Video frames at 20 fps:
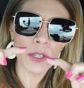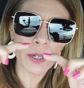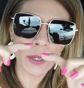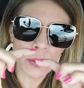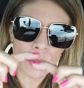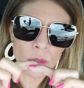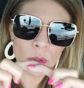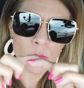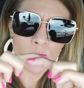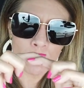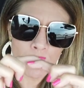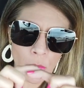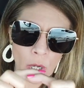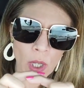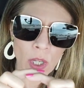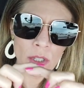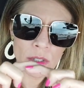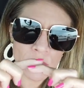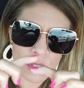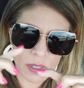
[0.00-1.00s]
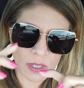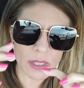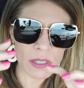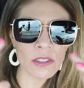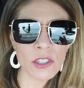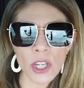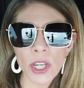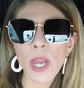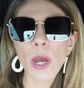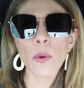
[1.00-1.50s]
you know, those balls
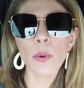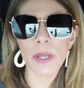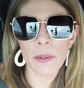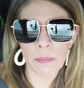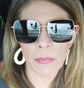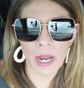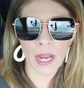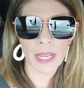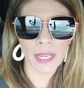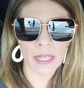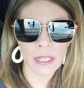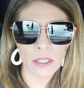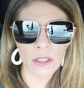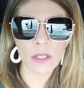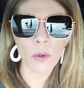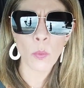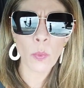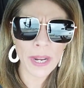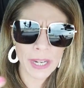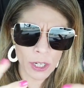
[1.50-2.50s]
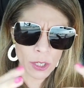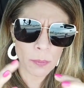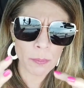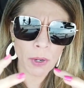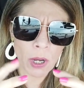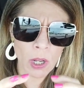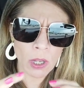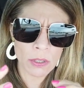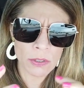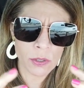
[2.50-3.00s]
to go in my the
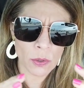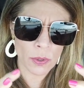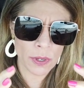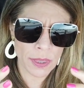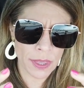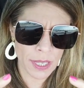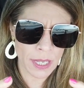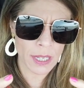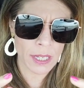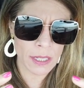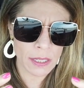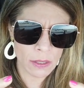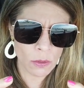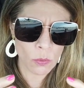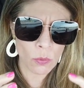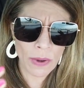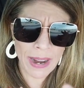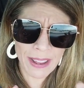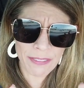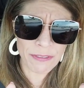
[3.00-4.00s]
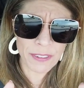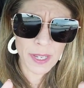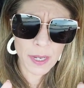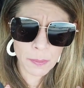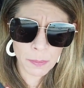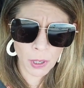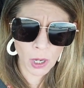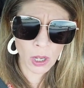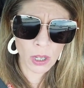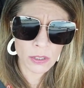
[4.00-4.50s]
wicker balls or the
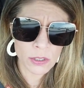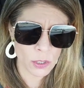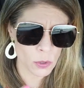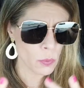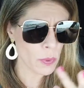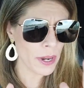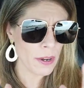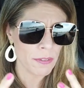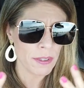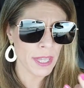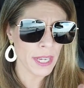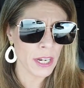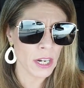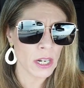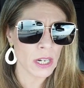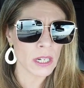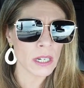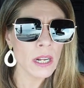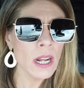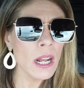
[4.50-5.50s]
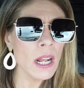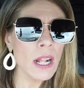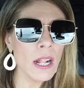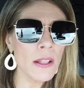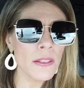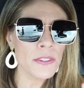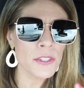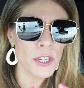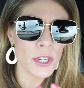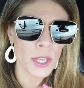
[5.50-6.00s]
raffia balls or whatever they are
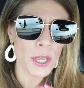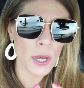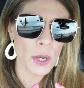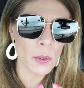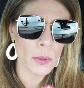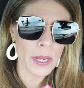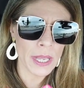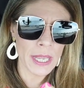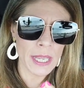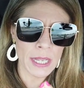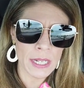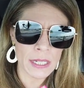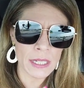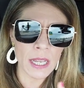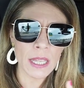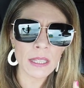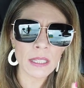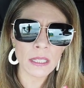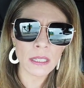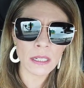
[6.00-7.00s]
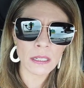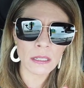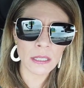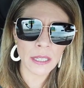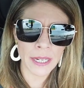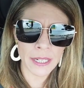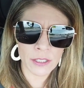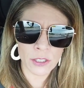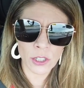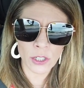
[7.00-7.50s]
to go in the
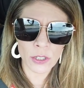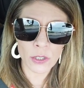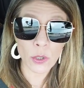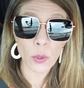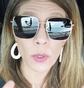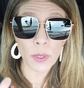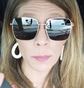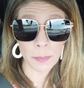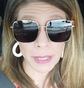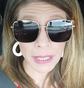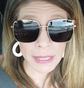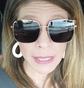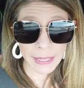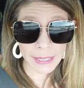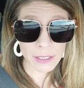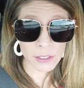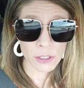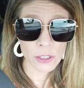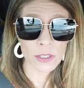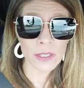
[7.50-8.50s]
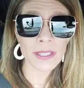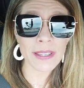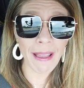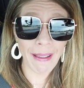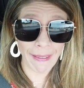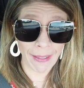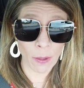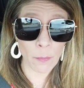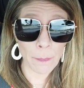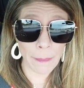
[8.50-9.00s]
little lanterns or the big lanterns
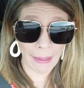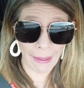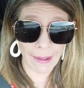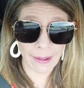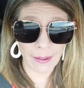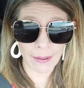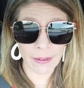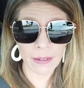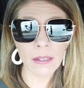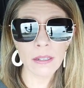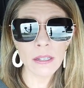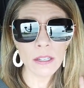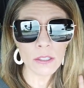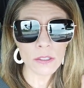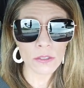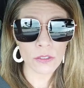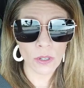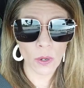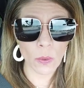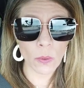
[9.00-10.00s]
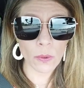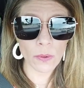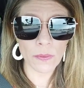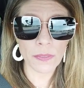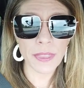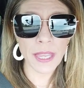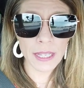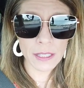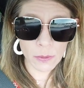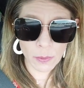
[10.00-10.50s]
out back. So
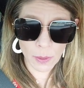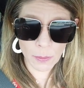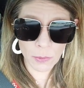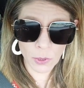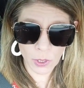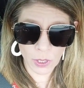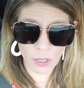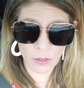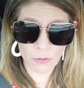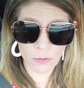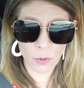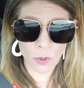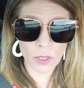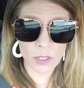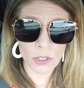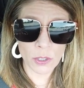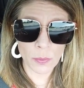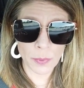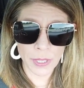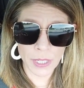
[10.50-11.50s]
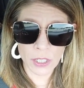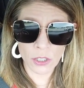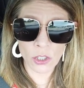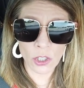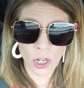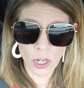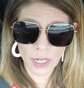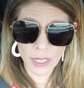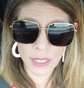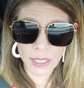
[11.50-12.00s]
that's what I'm looking for. So we're going to
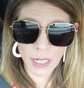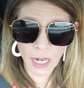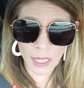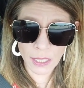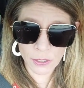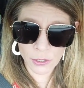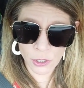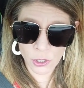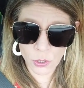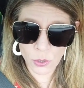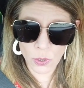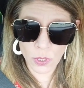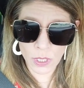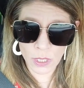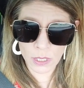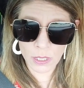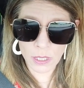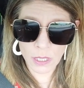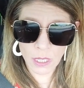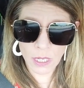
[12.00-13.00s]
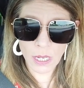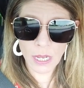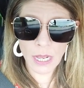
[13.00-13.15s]
start at the dollar store